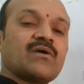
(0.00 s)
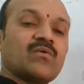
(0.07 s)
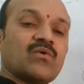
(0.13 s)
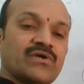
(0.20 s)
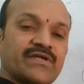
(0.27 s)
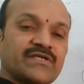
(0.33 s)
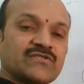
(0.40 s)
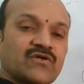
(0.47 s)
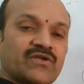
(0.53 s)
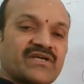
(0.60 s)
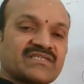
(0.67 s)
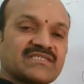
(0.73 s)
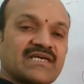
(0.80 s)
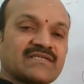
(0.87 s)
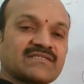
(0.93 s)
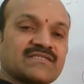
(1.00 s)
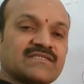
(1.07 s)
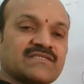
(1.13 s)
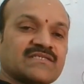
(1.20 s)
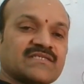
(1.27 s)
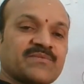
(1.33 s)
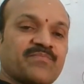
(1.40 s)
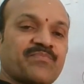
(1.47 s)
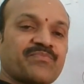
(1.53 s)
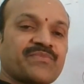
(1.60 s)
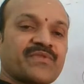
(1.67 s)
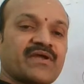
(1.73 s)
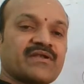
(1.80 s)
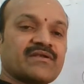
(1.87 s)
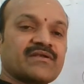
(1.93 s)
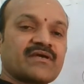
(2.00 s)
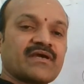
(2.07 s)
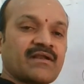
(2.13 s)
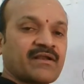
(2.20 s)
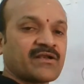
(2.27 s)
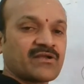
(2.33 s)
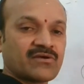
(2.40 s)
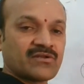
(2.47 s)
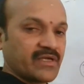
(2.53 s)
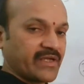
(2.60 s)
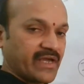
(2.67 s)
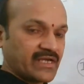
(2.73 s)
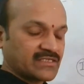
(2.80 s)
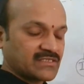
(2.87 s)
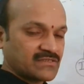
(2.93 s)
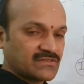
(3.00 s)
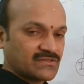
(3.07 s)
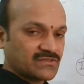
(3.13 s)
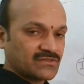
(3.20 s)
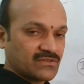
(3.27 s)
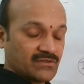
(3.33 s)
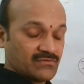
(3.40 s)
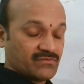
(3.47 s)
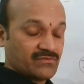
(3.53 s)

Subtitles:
voltage on x-axis and current on y-axis,